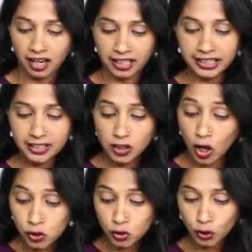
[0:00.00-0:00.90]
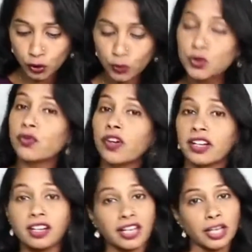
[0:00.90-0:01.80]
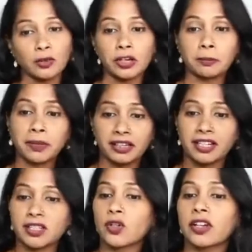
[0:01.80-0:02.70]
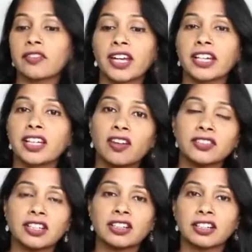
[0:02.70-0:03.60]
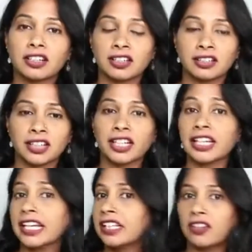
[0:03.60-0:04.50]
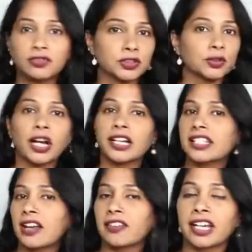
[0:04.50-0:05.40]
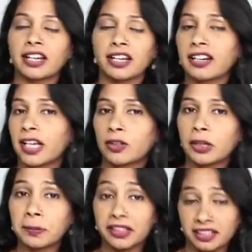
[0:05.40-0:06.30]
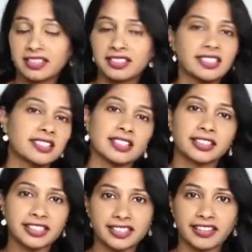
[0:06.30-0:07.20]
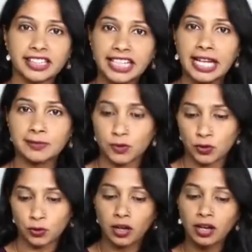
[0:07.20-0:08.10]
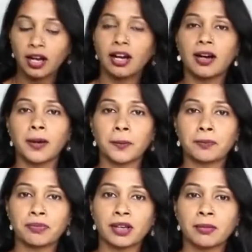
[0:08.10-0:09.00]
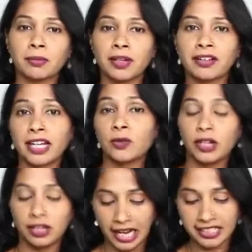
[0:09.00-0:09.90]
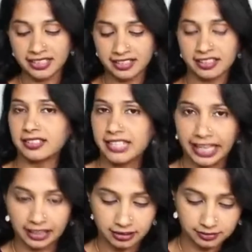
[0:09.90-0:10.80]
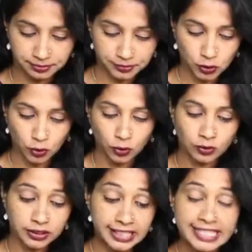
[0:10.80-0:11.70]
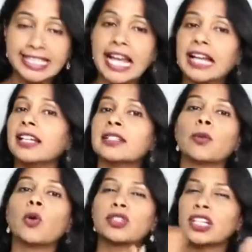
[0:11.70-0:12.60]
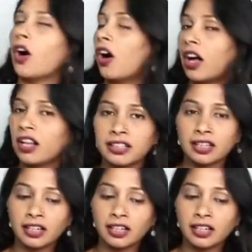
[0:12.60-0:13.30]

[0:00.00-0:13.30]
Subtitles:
it is also used for irregular periods. So if any of you guys have irregular periods, this really helps to regularize the cycle. So this is mostly all